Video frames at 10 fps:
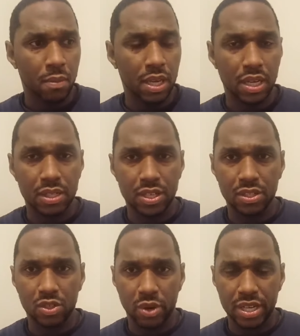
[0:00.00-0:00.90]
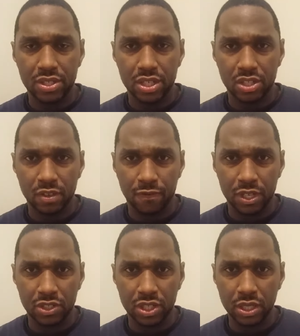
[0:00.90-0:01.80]
because his grace is
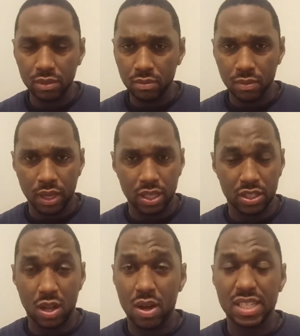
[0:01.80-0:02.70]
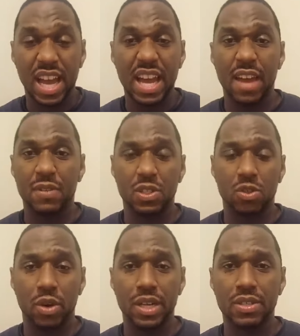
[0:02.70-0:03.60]
sufficient. And as long as I have his
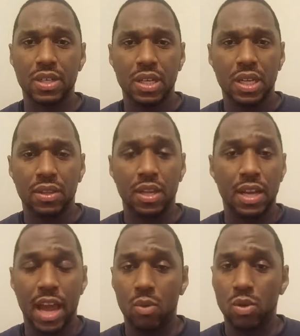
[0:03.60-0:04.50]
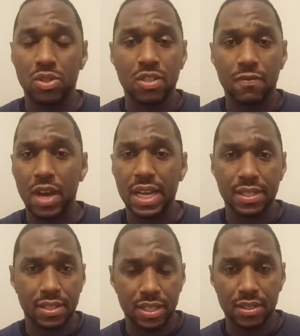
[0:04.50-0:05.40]
grace, then that will
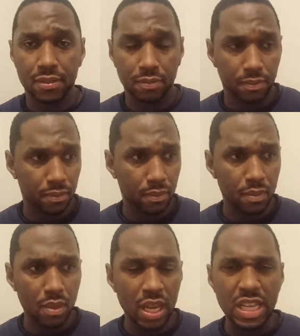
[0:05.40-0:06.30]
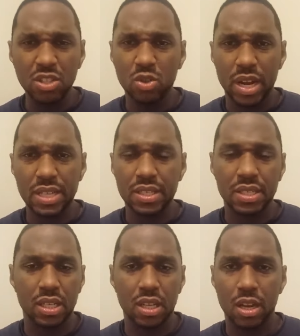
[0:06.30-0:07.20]
suffice. His grace
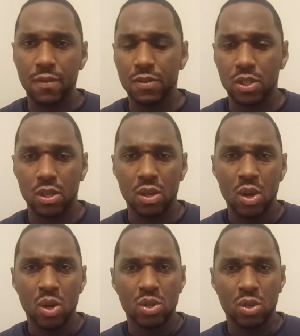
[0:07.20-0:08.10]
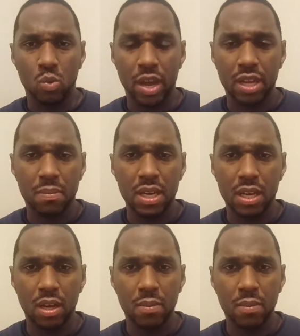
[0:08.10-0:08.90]
is enough to wake me